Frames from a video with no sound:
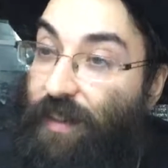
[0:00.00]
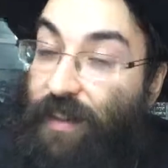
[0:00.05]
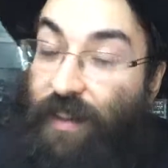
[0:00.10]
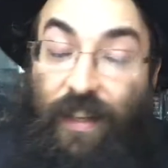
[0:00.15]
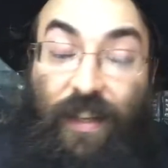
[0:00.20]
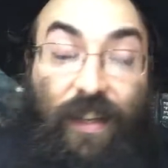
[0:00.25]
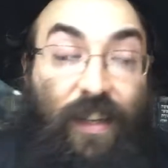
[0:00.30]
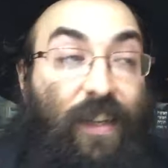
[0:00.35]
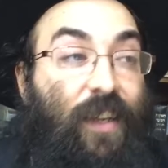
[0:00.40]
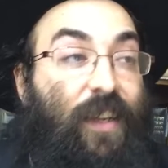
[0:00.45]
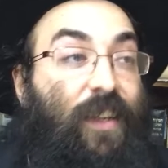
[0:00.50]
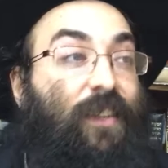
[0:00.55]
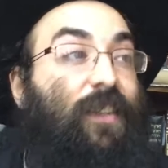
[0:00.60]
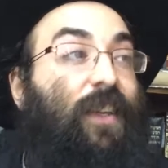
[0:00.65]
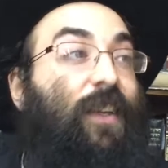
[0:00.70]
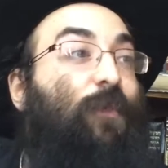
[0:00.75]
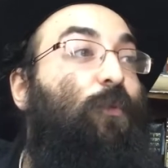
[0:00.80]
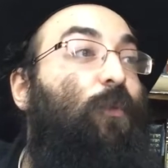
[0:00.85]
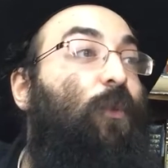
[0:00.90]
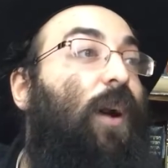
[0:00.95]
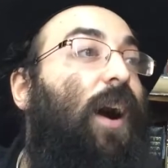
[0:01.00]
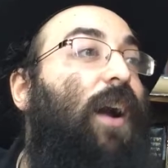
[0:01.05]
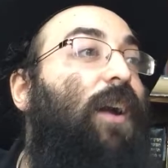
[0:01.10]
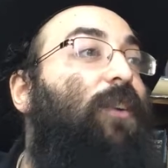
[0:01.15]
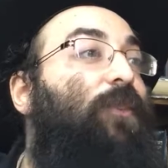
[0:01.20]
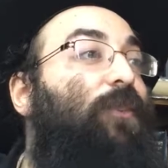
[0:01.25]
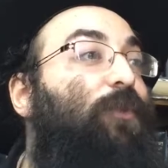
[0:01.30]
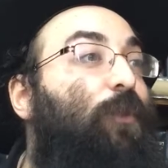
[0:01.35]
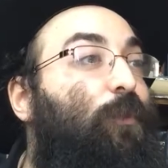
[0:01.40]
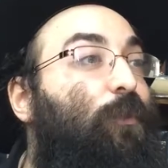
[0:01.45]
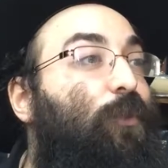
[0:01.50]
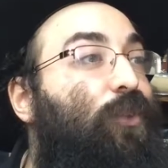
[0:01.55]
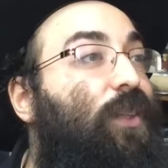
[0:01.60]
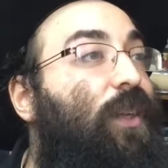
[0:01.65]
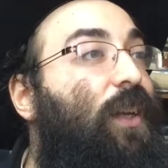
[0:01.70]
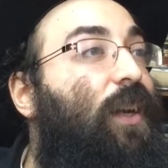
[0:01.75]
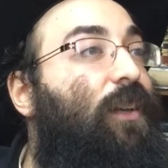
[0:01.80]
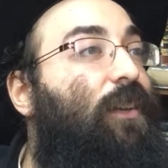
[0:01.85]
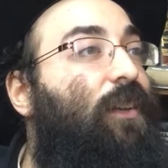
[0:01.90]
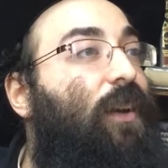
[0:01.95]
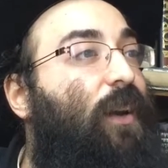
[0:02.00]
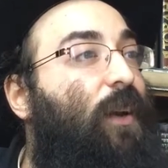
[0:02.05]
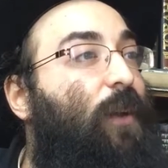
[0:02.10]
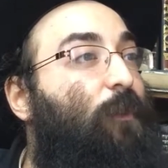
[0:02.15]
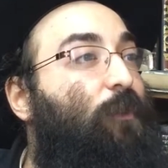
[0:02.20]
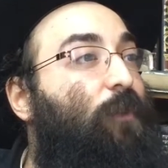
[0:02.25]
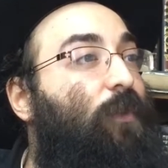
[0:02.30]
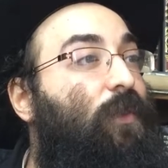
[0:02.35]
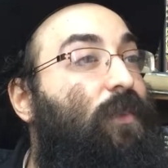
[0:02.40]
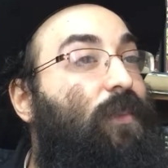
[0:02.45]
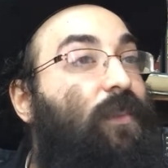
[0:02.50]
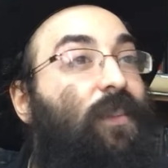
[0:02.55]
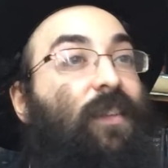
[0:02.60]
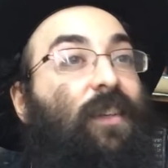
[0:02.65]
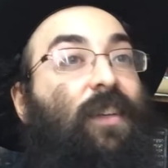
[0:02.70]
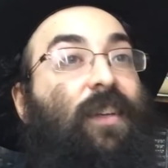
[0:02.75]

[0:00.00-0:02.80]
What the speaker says: He said, why? Because when Mashiach comes,